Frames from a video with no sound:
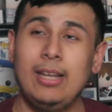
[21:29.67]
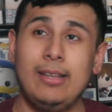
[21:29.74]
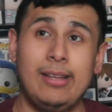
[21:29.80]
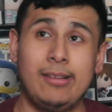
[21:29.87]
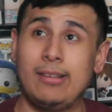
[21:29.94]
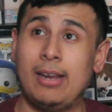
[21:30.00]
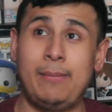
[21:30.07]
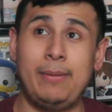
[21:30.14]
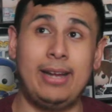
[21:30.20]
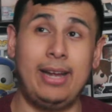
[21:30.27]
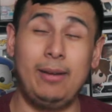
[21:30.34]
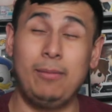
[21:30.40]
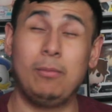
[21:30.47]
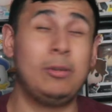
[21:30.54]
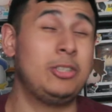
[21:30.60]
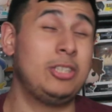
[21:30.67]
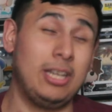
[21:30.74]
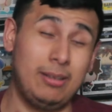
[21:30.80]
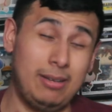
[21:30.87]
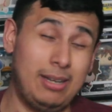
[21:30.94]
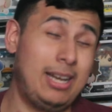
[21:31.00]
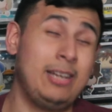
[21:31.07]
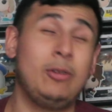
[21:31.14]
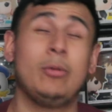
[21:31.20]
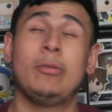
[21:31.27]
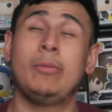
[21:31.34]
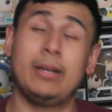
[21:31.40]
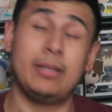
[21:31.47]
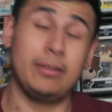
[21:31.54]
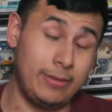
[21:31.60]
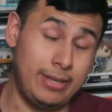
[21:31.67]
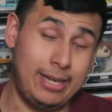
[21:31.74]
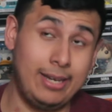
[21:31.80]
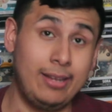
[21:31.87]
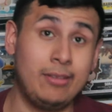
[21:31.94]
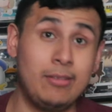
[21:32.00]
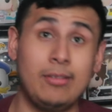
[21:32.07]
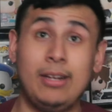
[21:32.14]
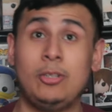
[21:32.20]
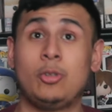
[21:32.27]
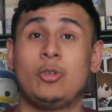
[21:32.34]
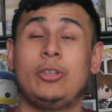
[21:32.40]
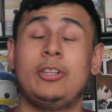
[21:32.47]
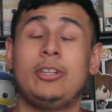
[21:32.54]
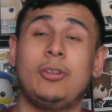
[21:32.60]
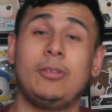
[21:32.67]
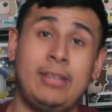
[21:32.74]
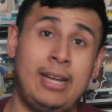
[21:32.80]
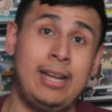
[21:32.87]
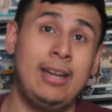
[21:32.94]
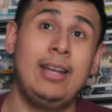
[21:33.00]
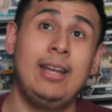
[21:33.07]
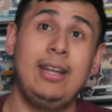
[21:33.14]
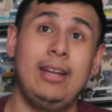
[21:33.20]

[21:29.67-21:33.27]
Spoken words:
Like, it's got to be 9, which, again, I do respect him for that. It's not your traditional 10.